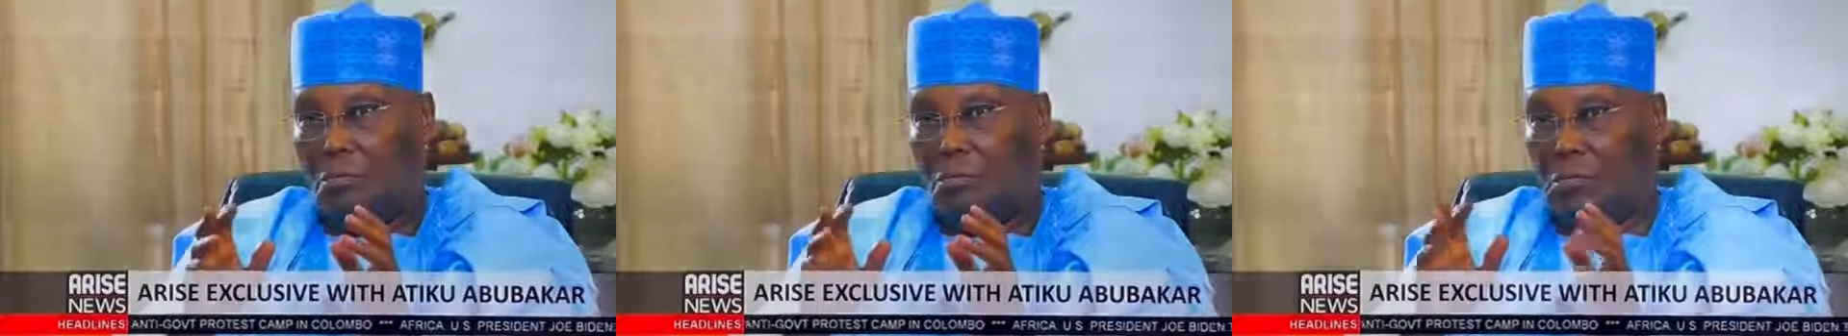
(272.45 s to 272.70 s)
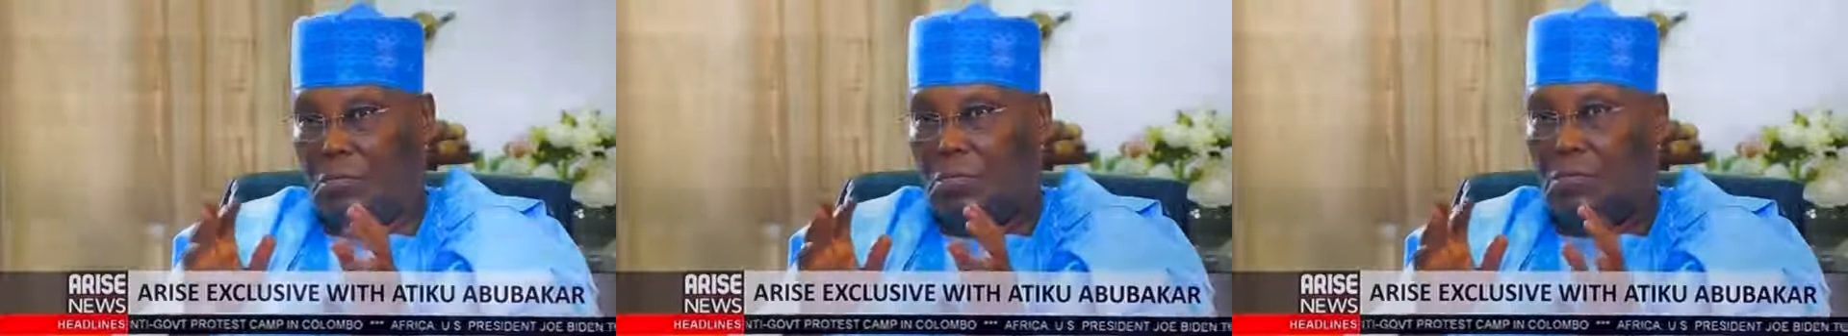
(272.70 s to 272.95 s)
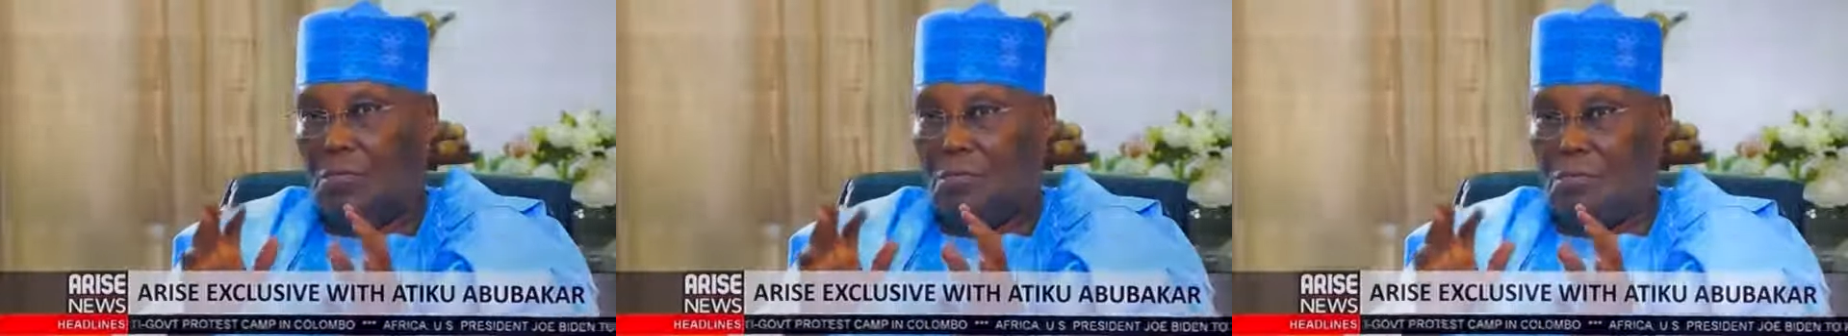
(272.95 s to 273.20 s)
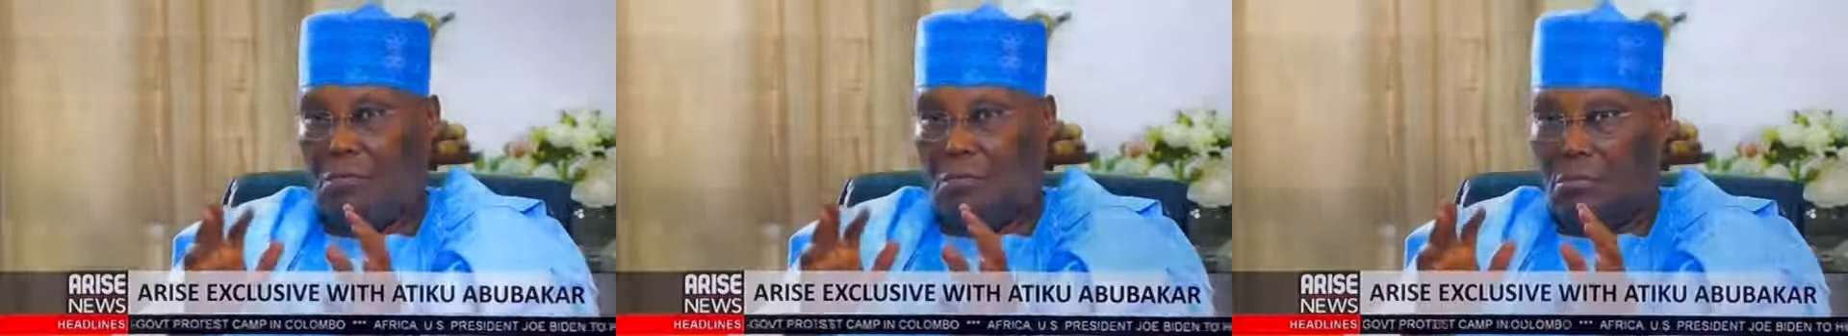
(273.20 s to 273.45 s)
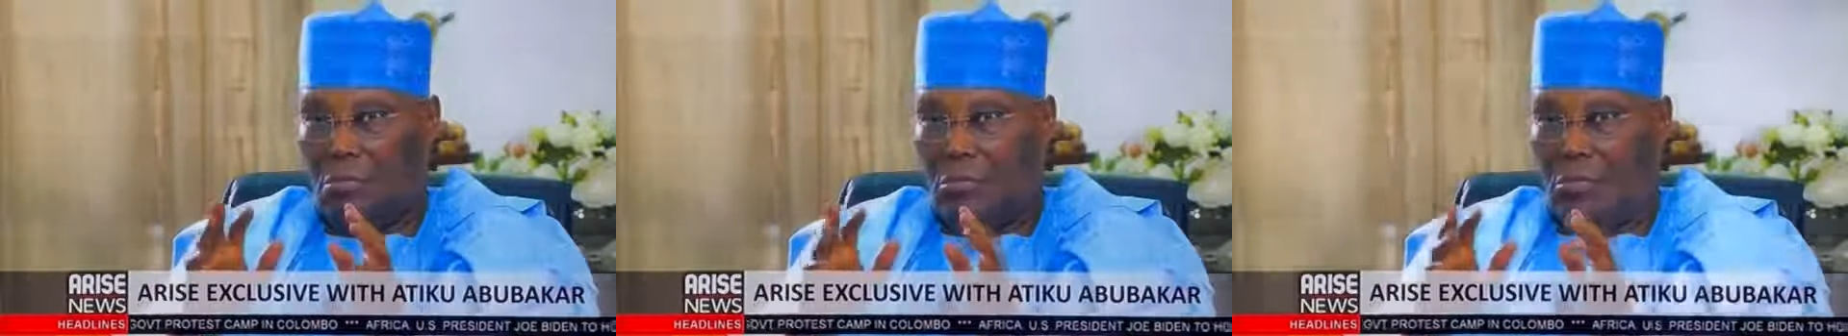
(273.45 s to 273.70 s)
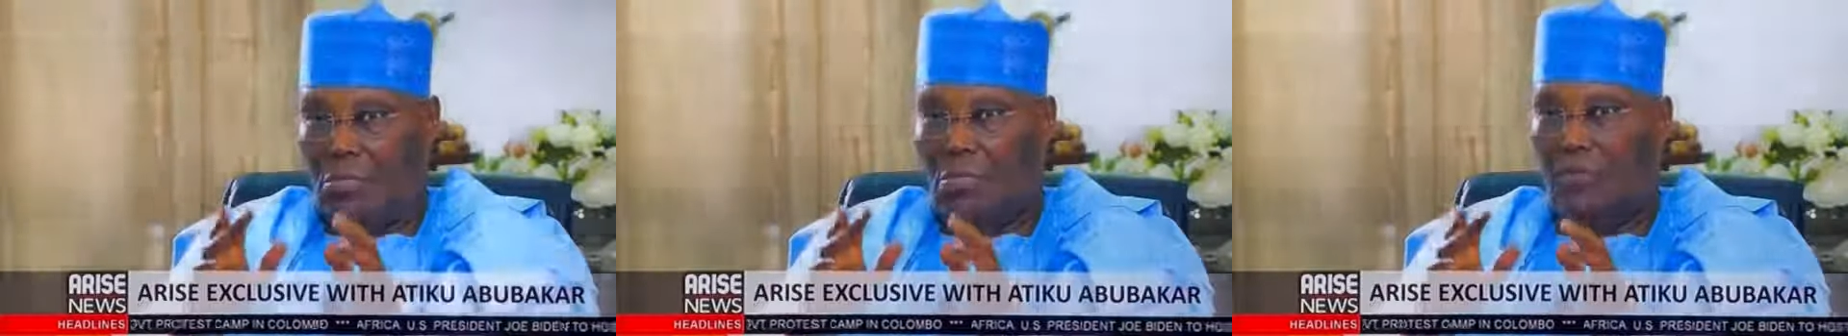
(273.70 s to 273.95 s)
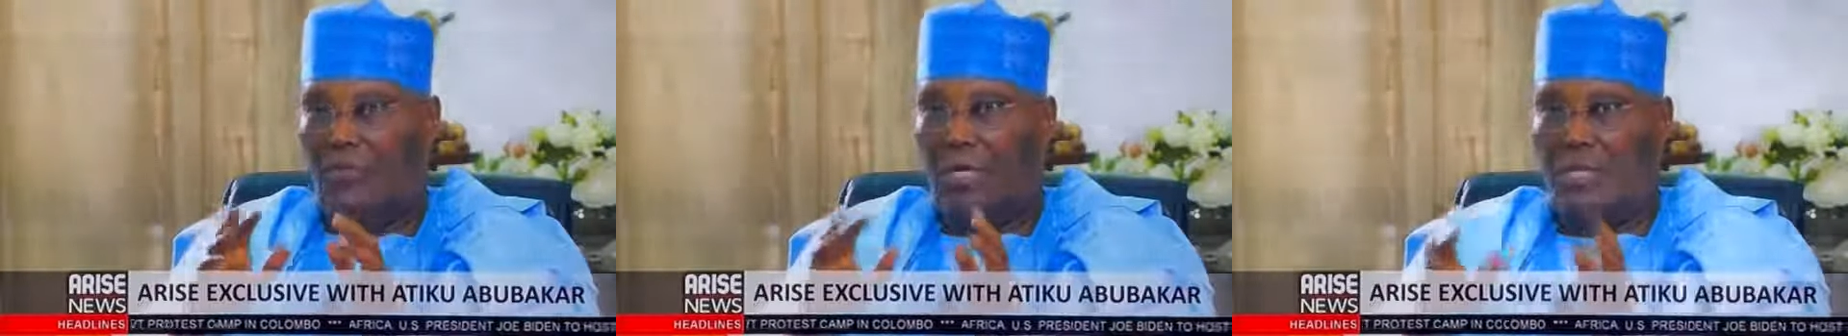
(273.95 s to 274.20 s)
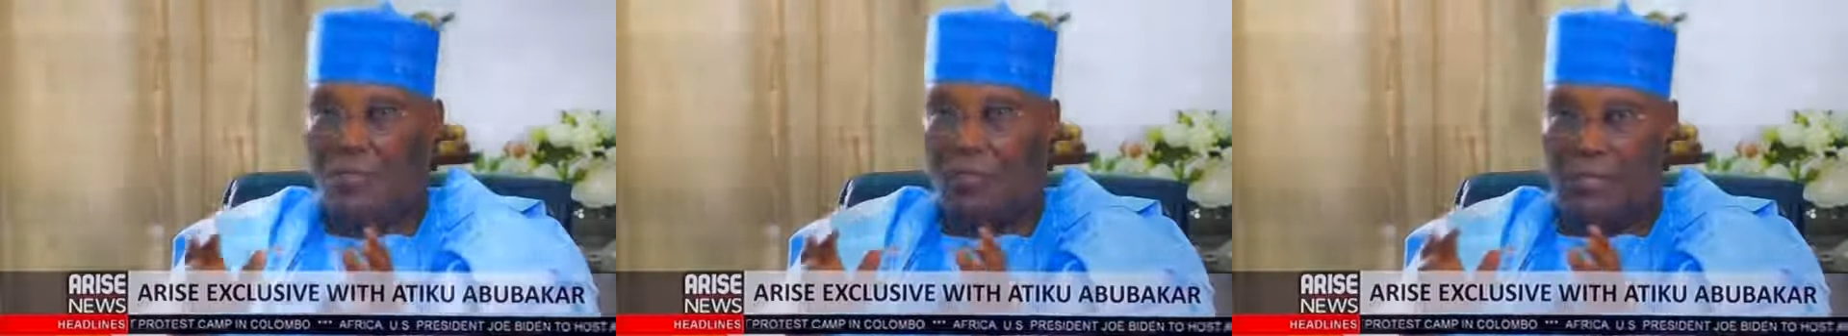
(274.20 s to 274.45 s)
This is the
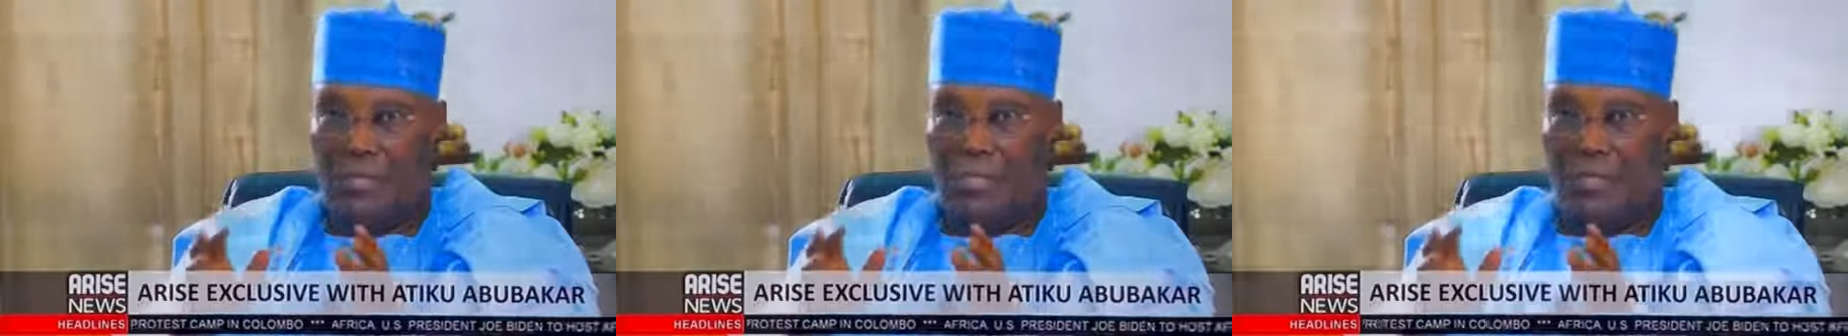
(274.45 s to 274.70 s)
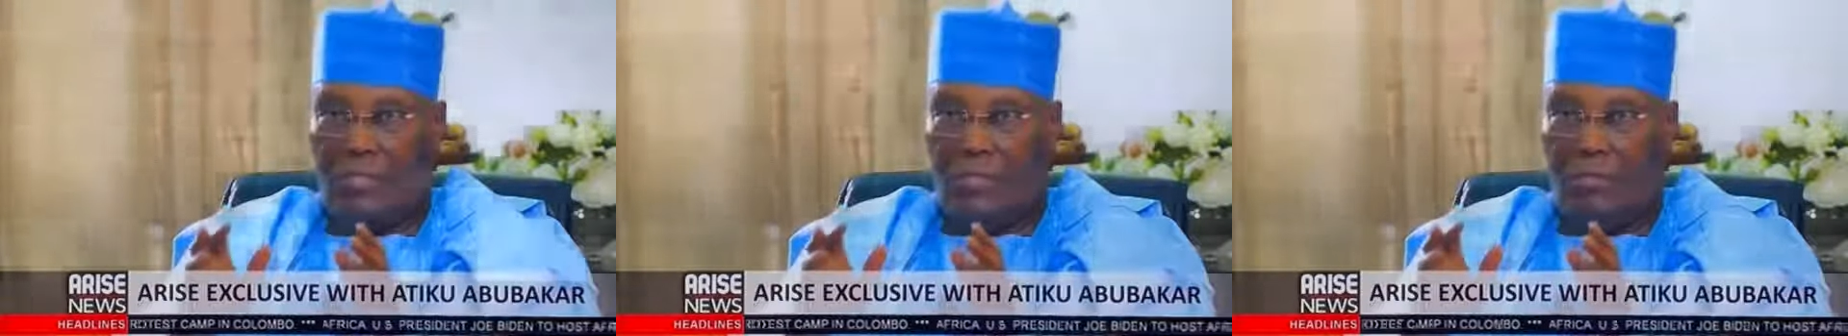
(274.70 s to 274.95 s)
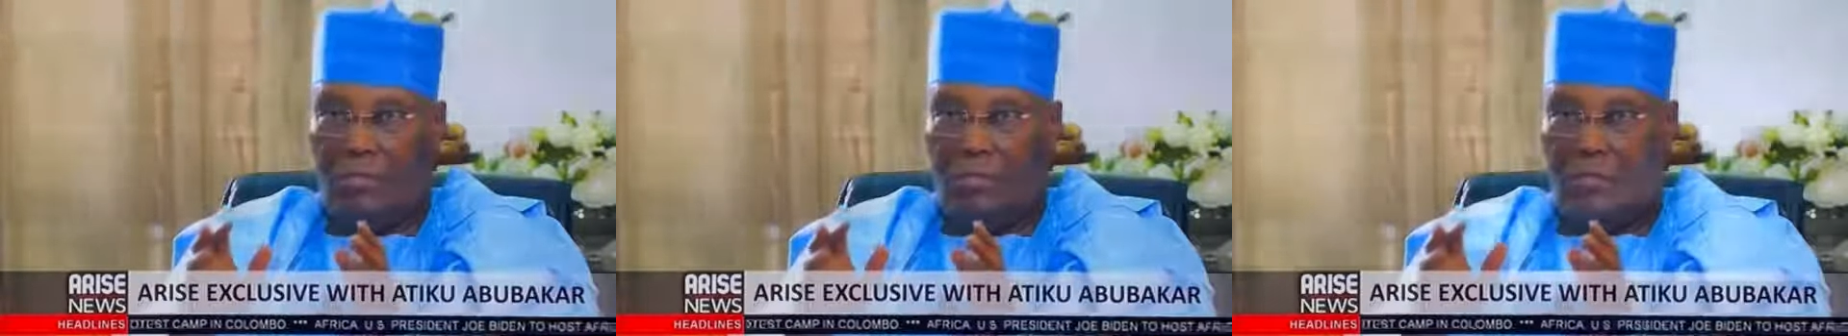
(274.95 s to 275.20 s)
facts of the case.